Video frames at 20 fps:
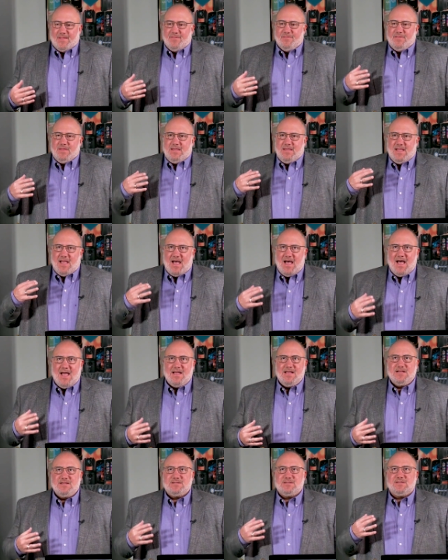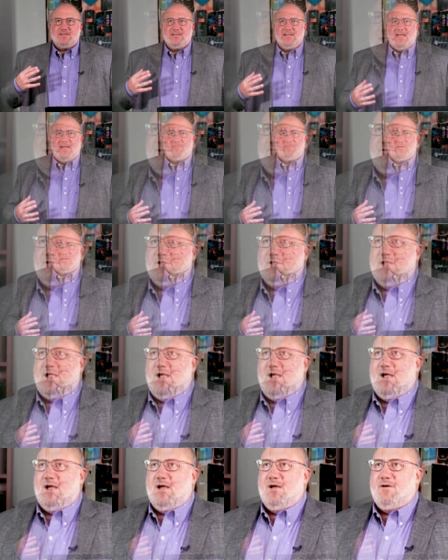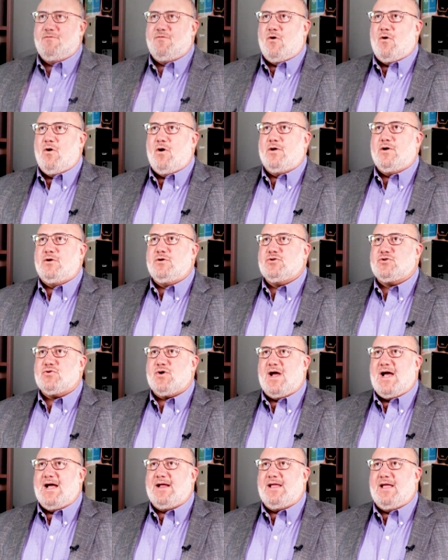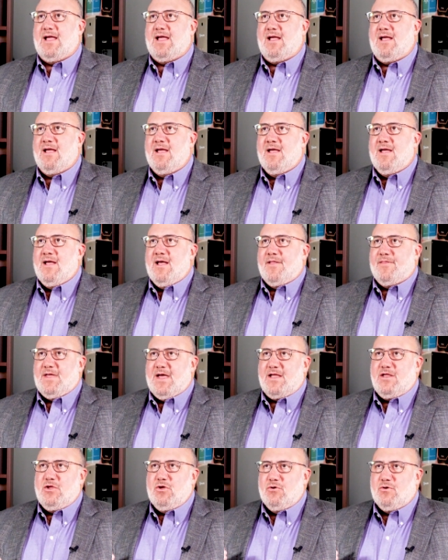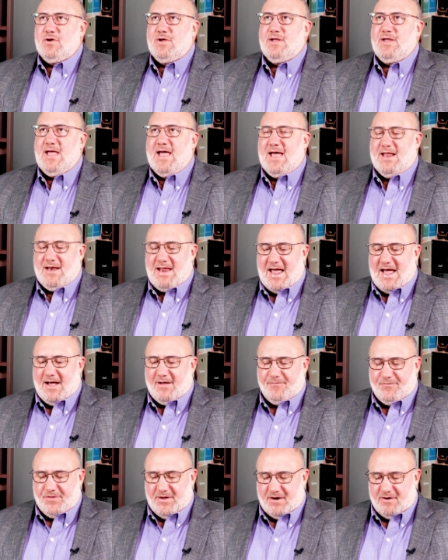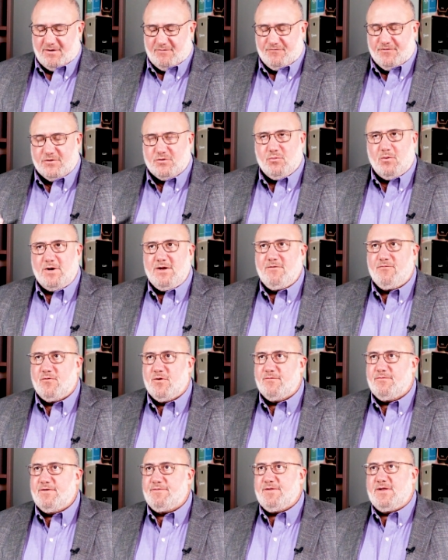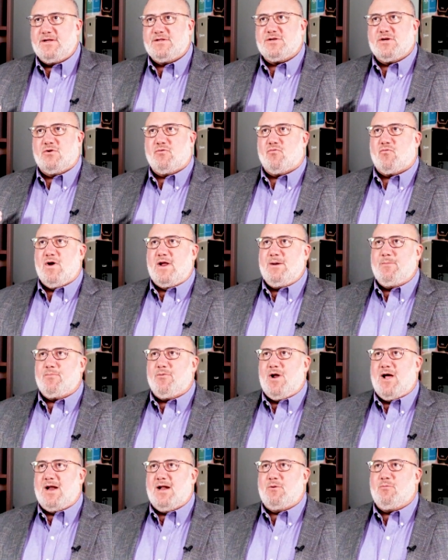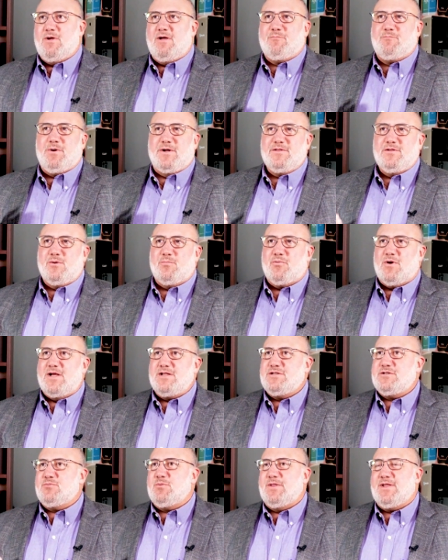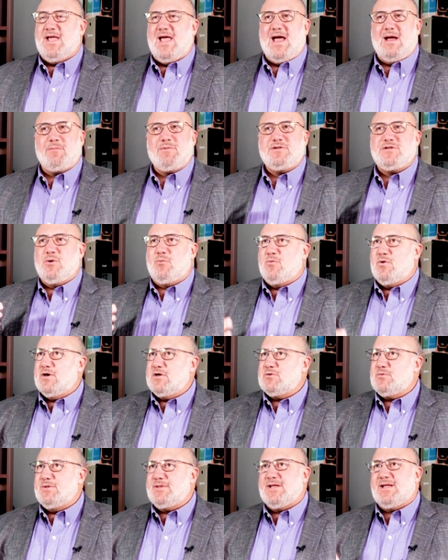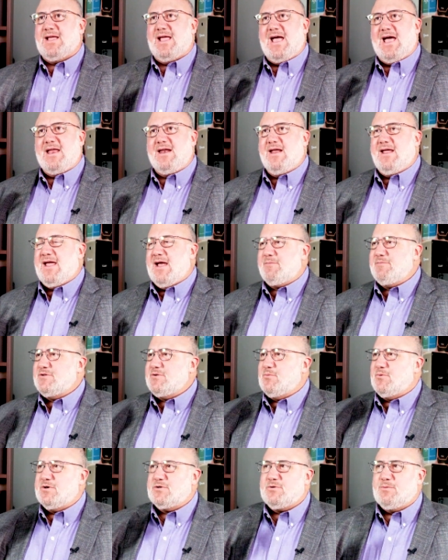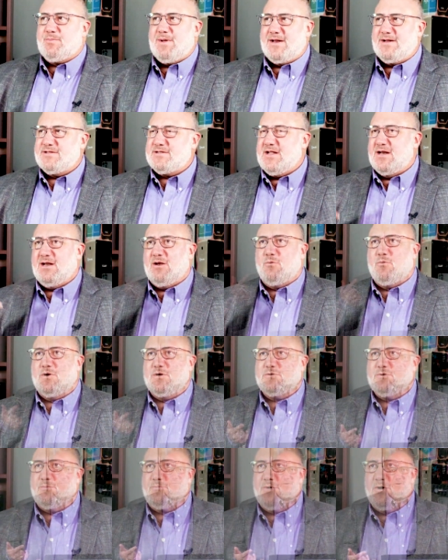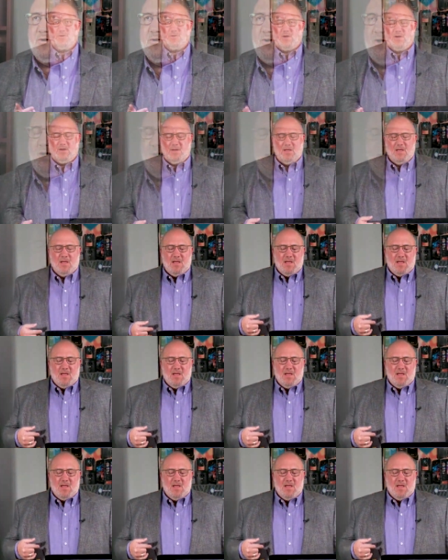the highest level of auto tracking that you can get out there. For $24.50, it's a great product. We have bundle prices with cameras. It works with the Canon cameras. It works with Panasonic. It works with BirdDog.